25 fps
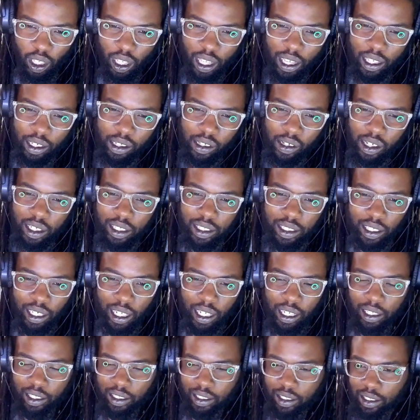It looks
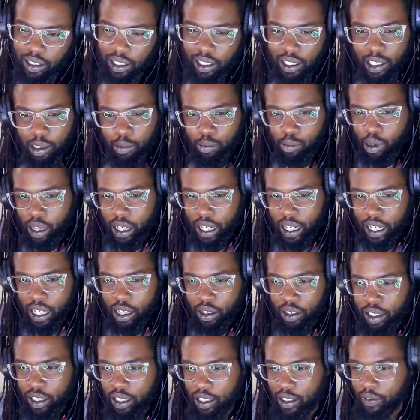like Sidney
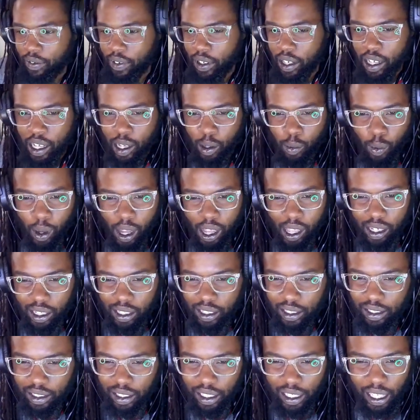Brown and Kevon
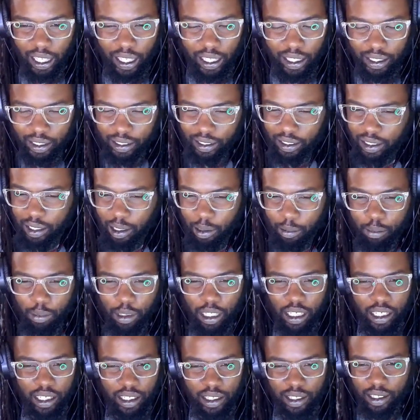Wallace, to
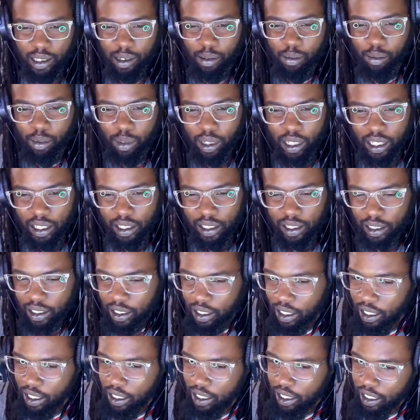me, in some reason,
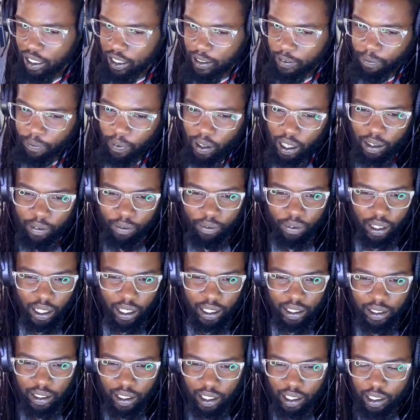is fighting for
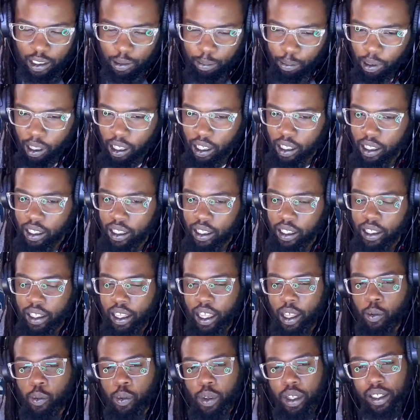that second spot.
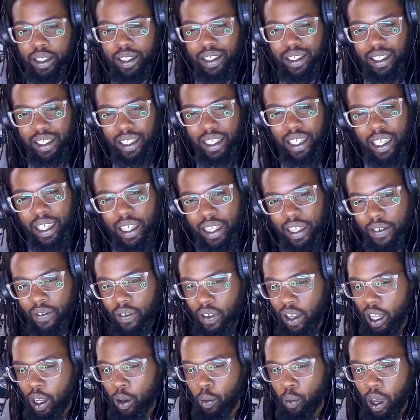And we've seen
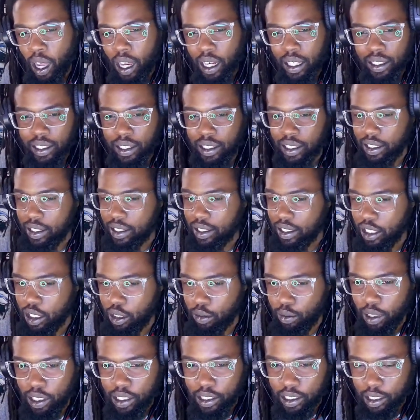Kevon Wallace in these
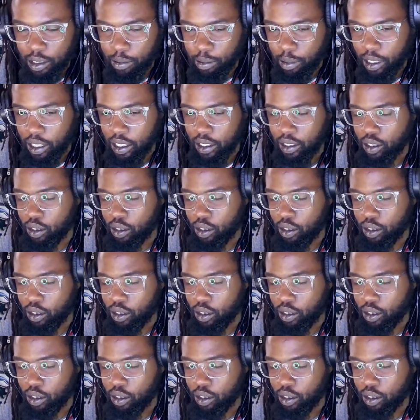situations, man.